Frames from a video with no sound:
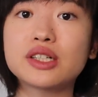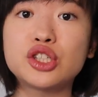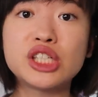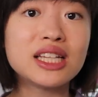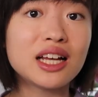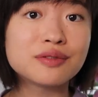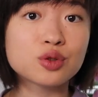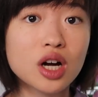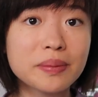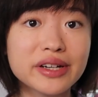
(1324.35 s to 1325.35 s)
She loves
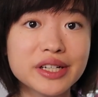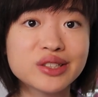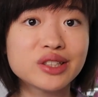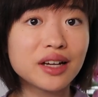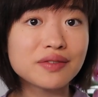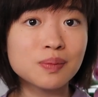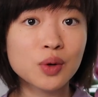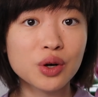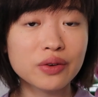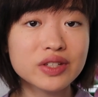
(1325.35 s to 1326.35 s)
strawberries, she loves
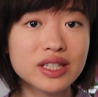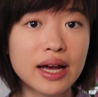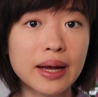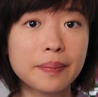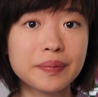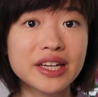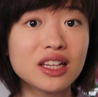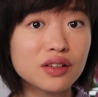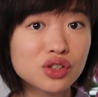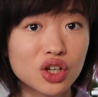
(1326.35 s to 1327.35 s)
Smurfs, he
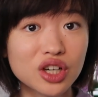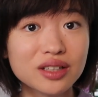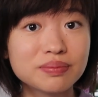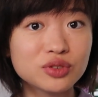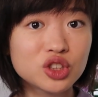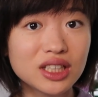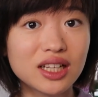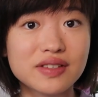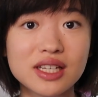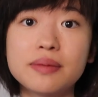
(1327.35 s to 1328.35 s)
loves her, she
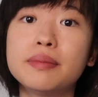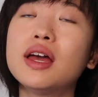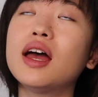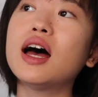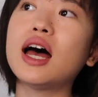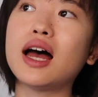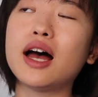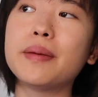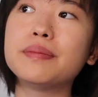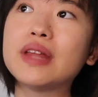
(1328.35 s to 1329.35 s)
loves him.
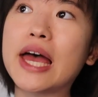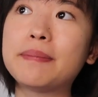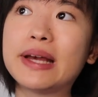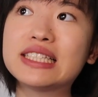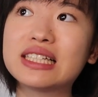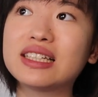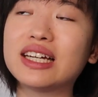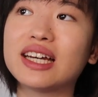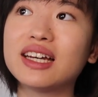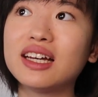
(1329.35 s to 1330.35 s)
And
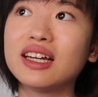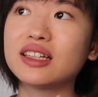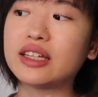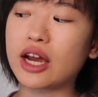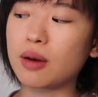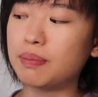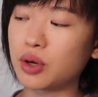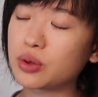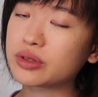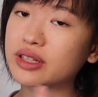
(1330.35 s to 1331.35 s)
basically, they are
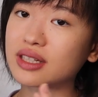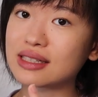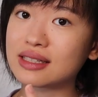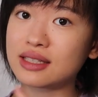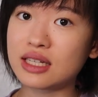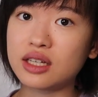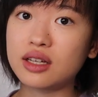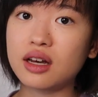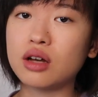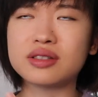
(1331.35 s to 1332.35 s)
both
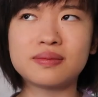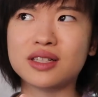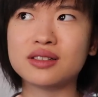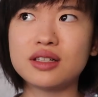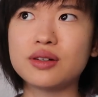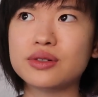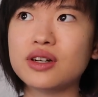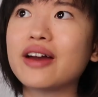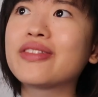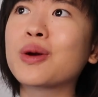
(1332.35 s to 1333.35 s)

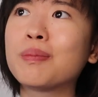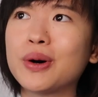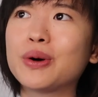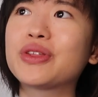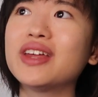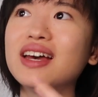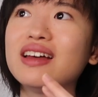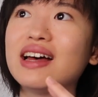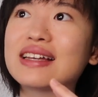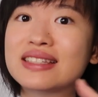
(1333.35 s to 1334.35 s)
they're both
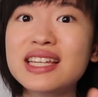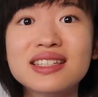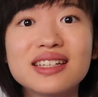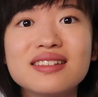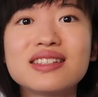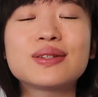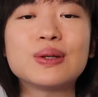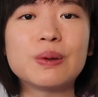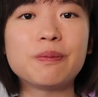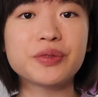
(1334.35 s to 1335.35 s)
assistants
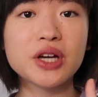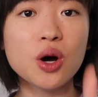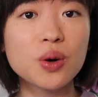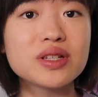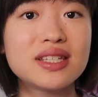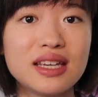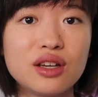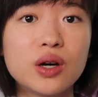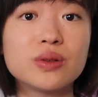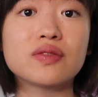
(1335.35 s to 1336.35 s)
to
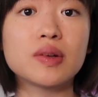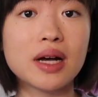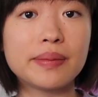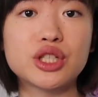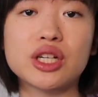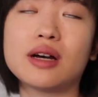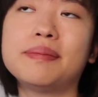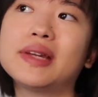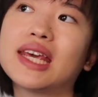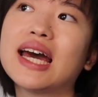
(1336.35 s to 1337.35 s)
co-CEOs of a publishing
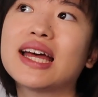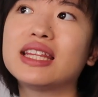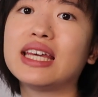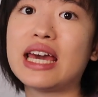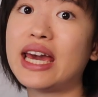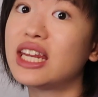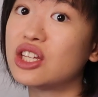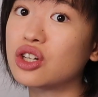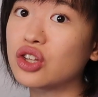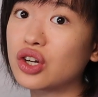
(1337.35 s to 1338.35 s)
company, and they hate
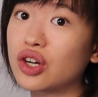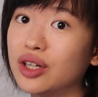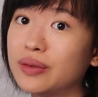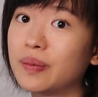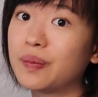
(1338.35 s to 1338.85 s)
each other.